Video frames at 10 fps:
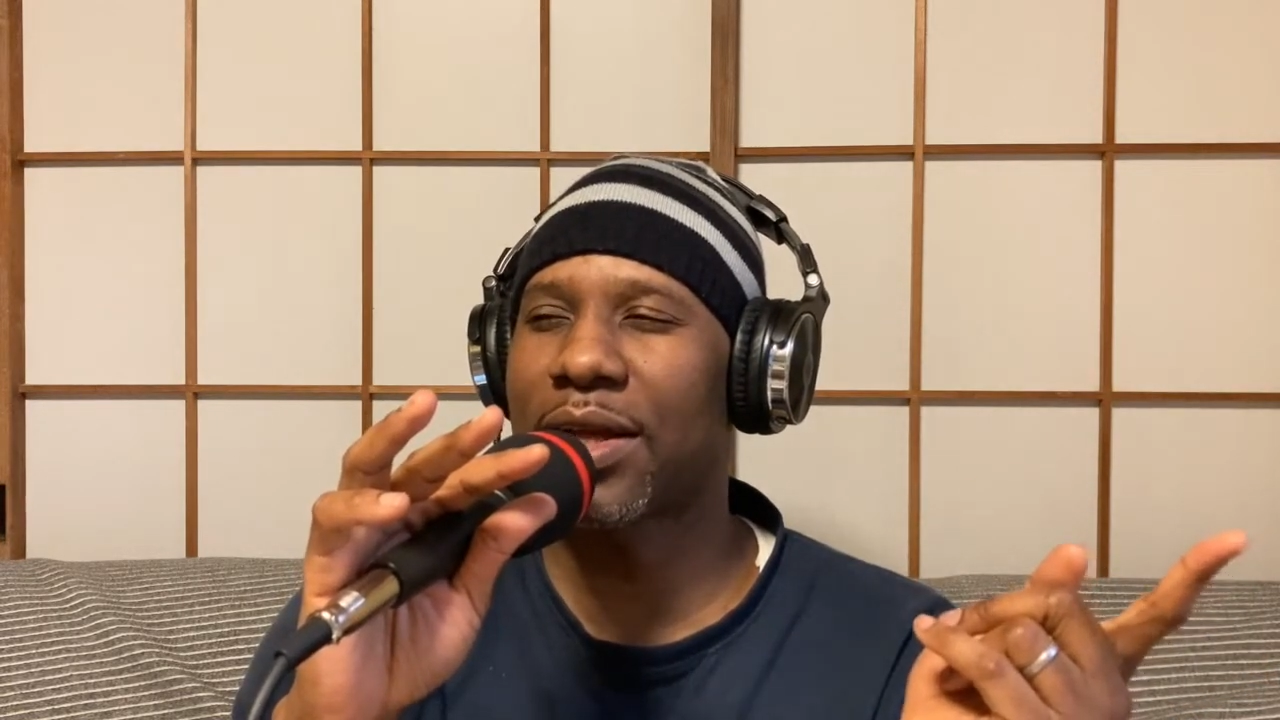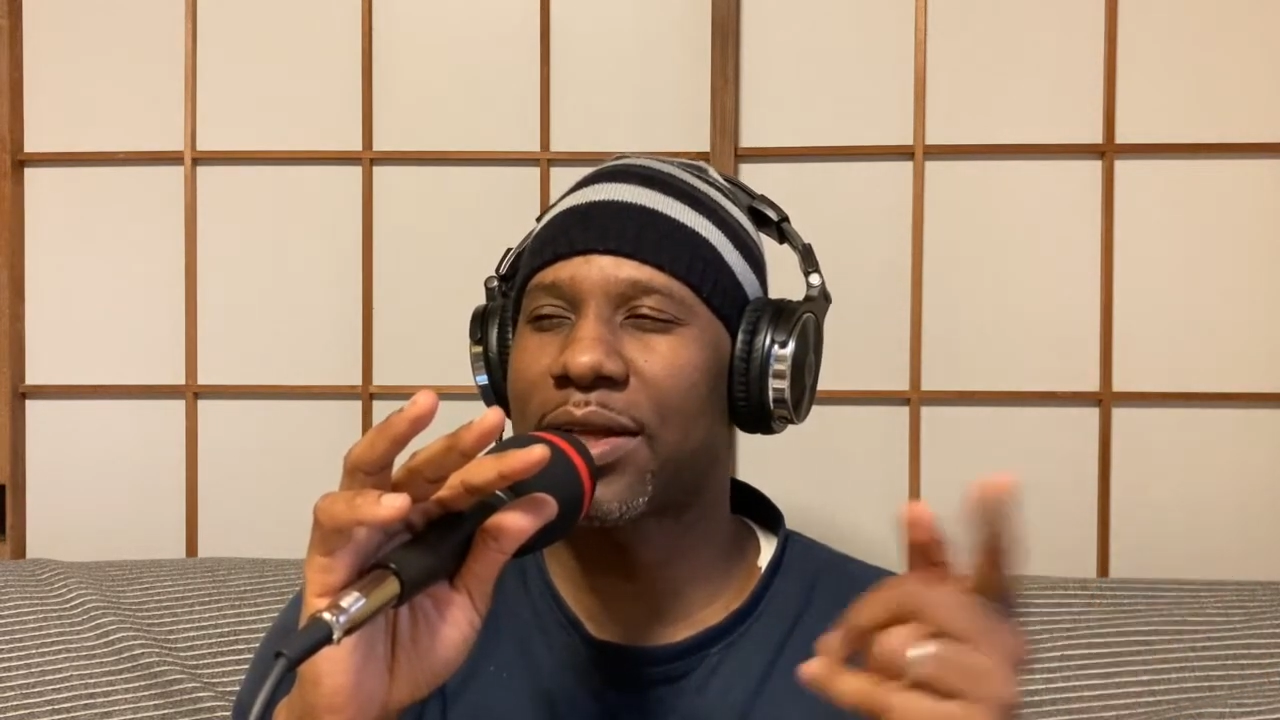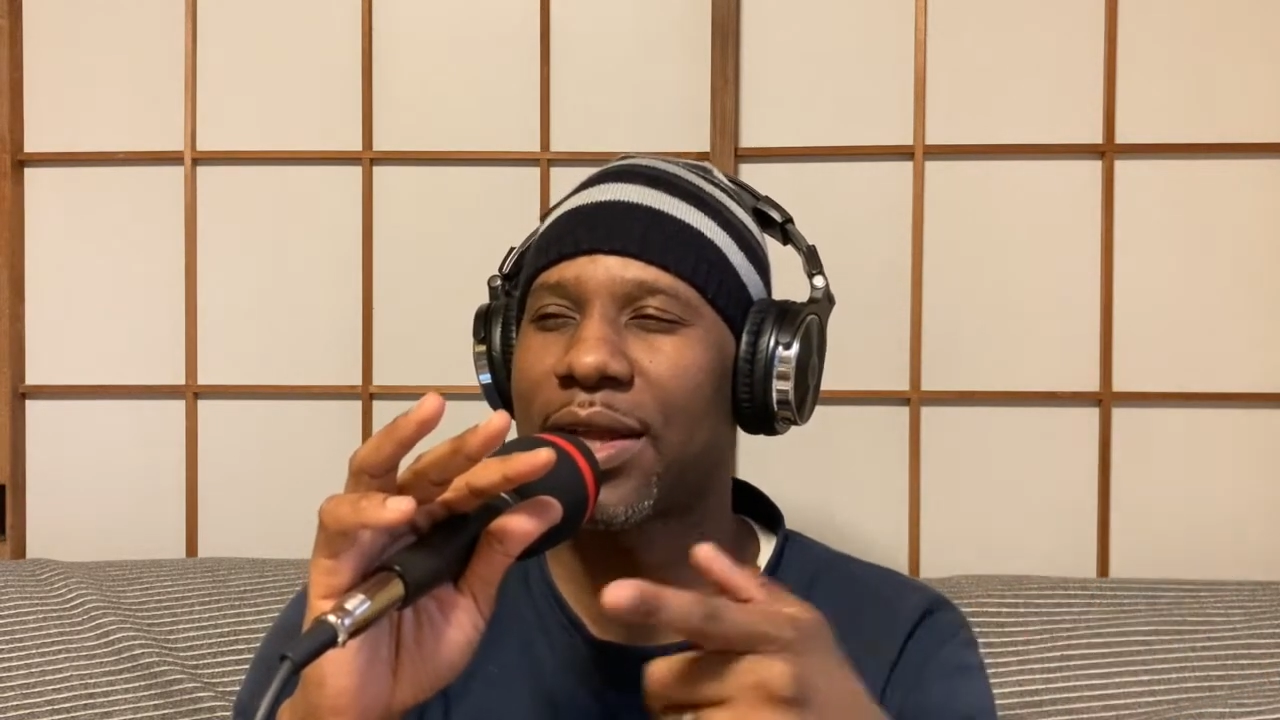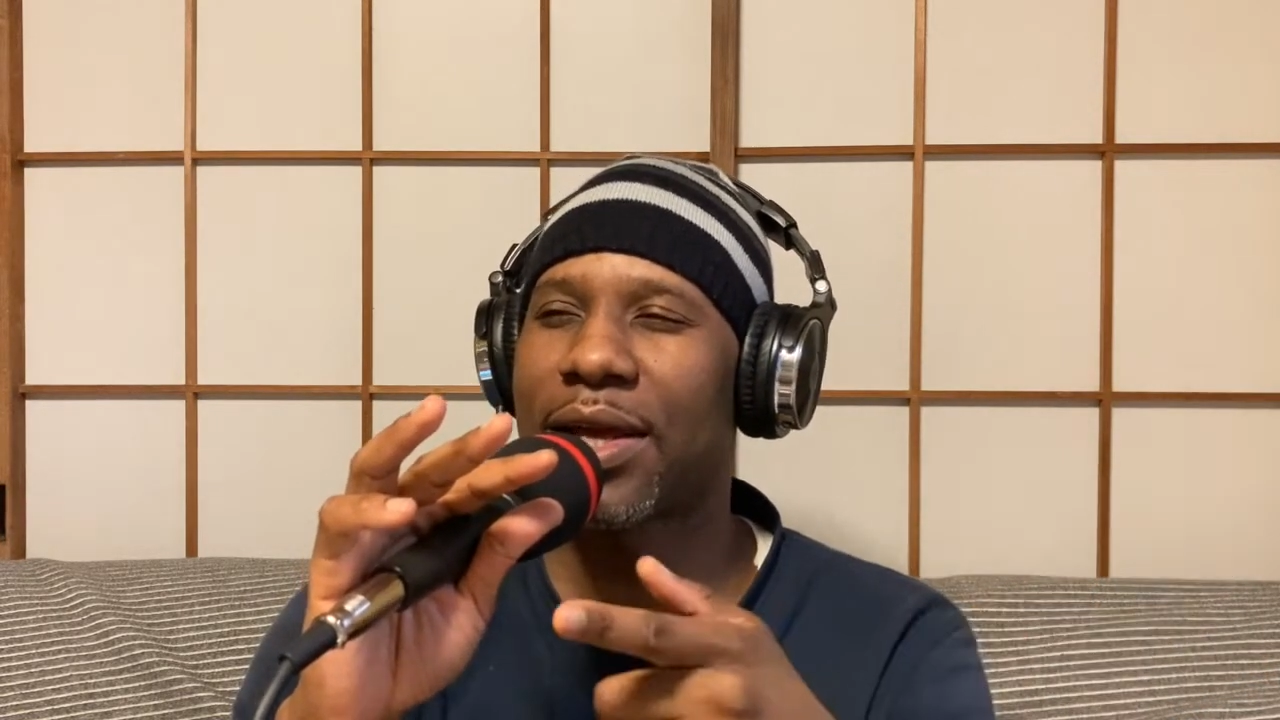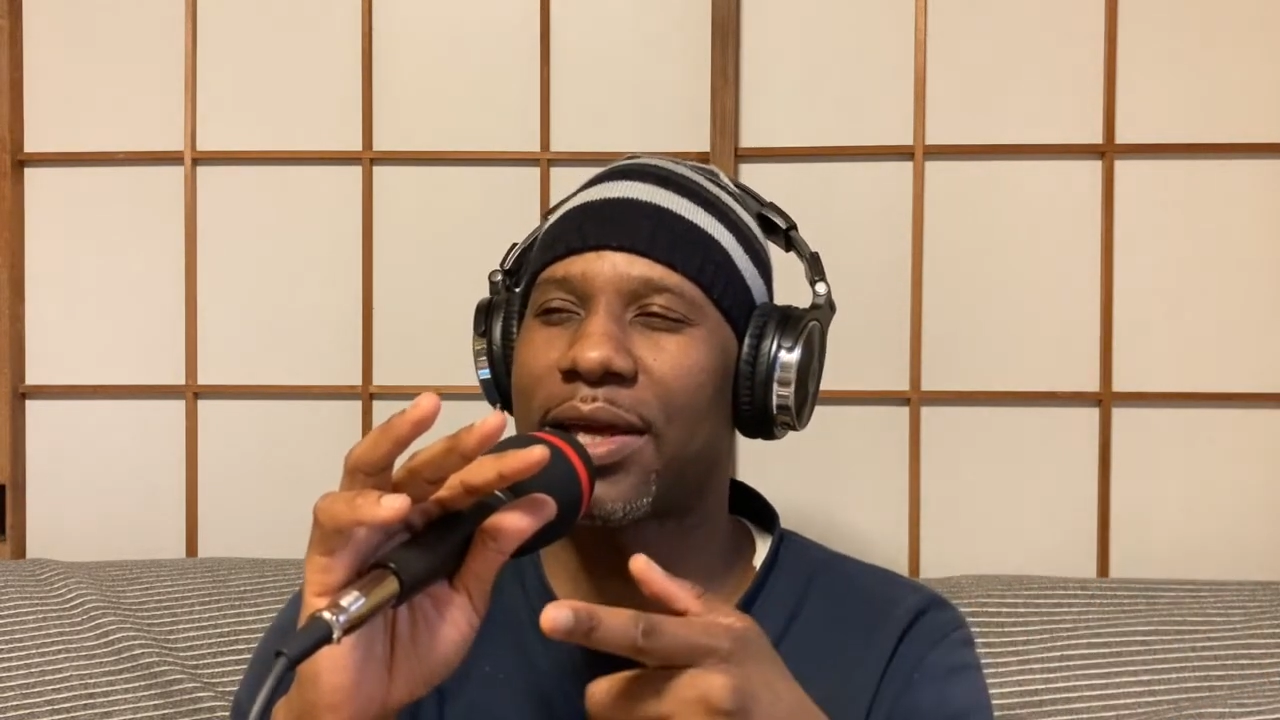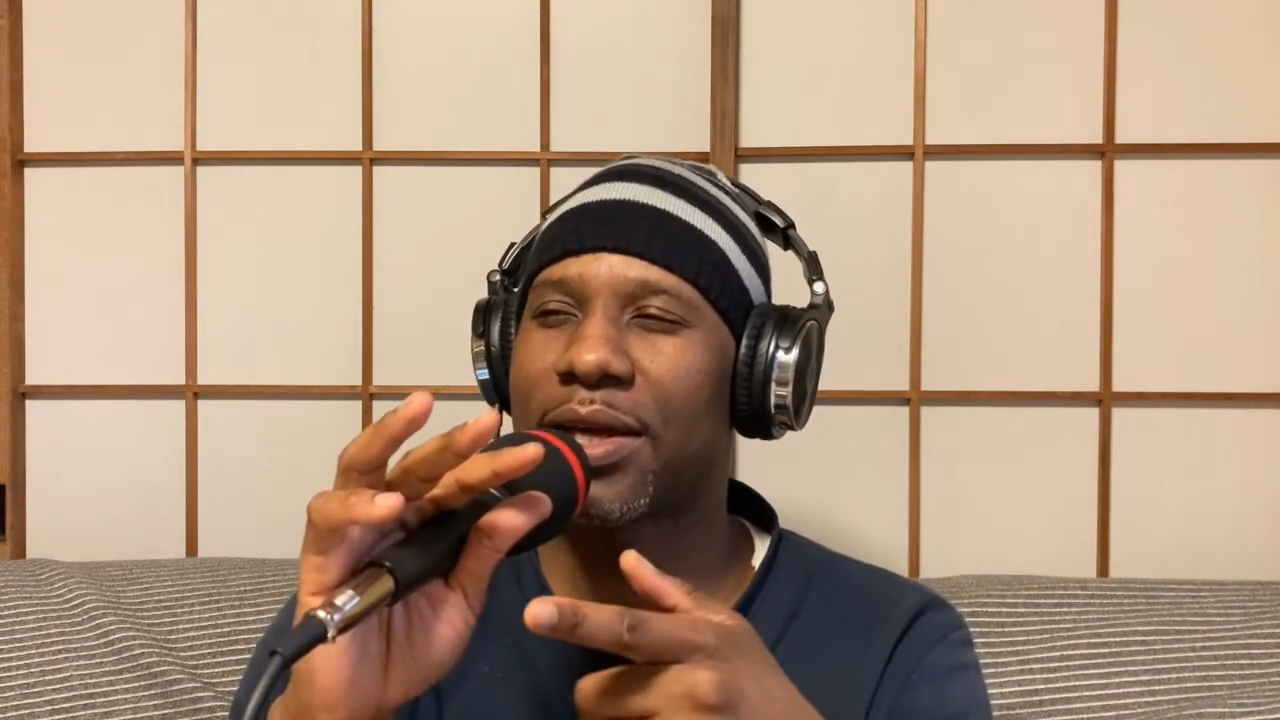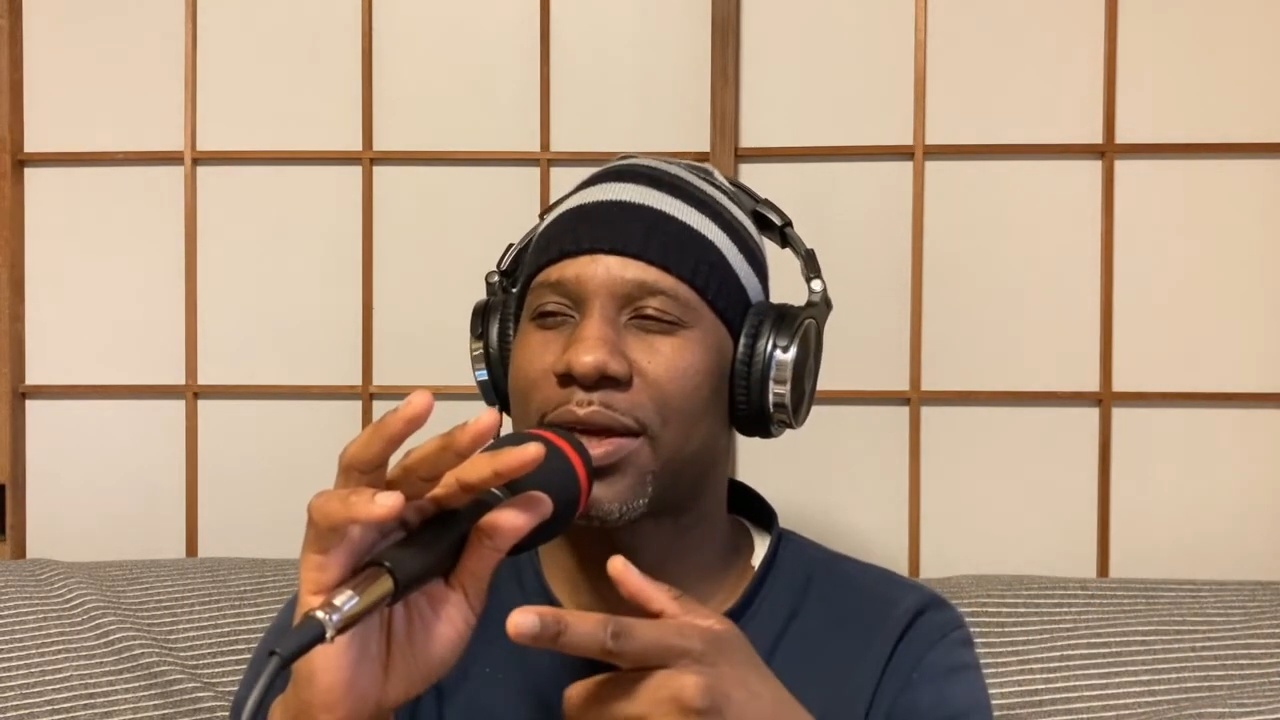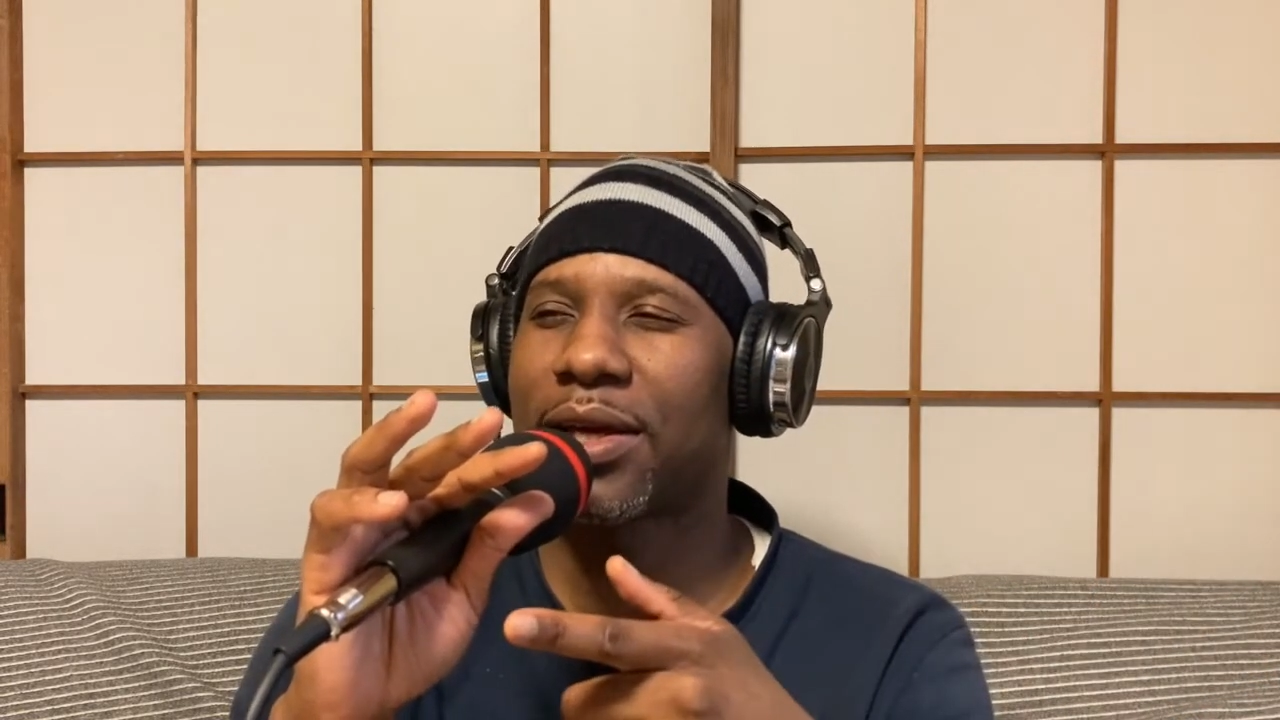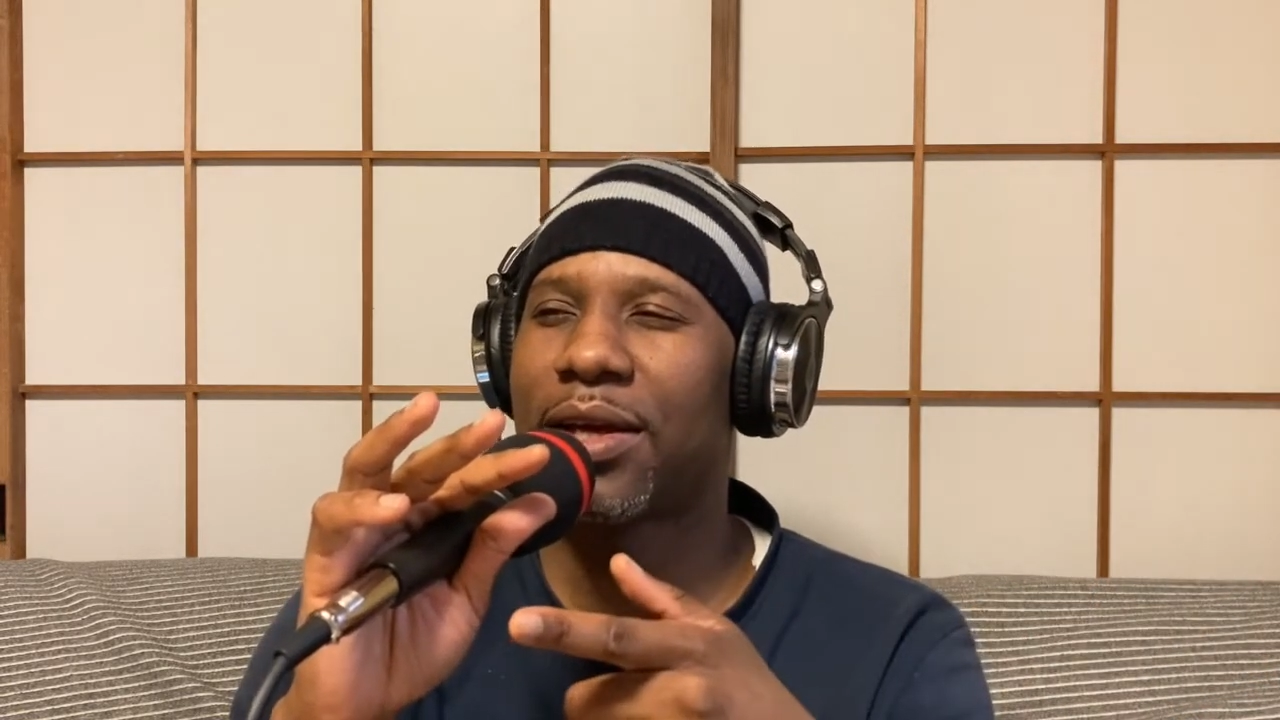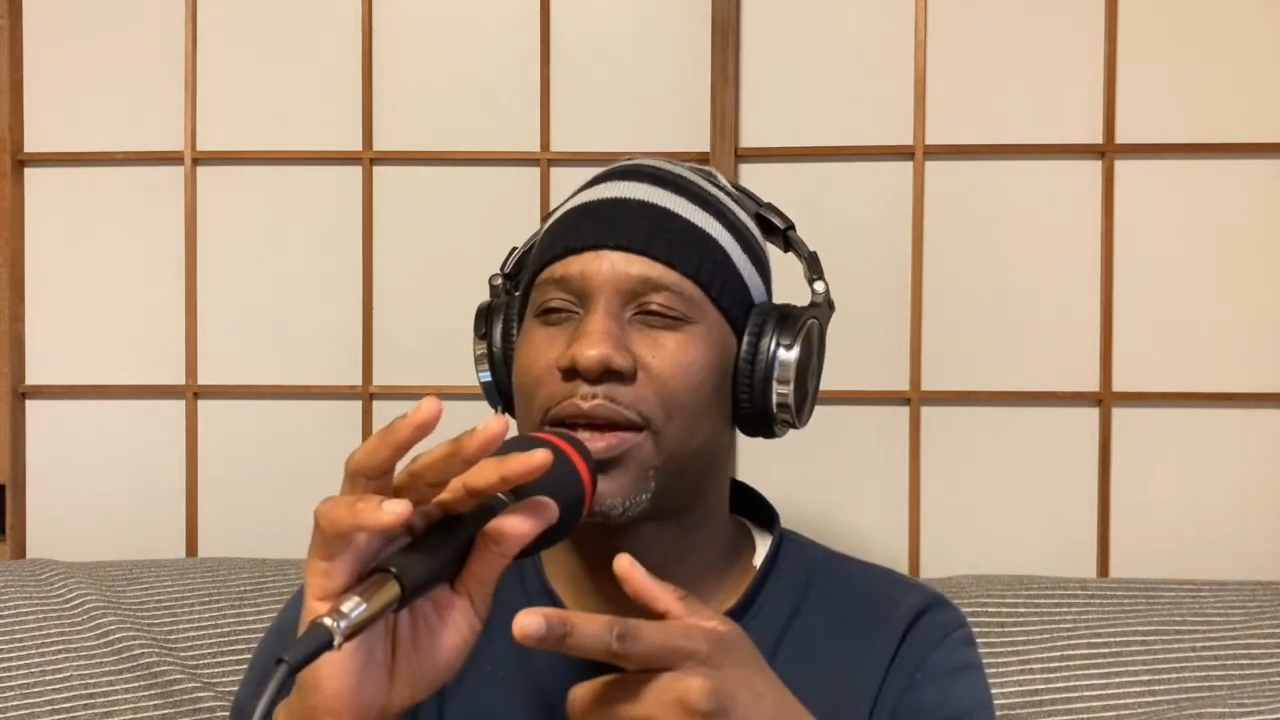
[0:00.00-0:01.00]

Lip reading: of like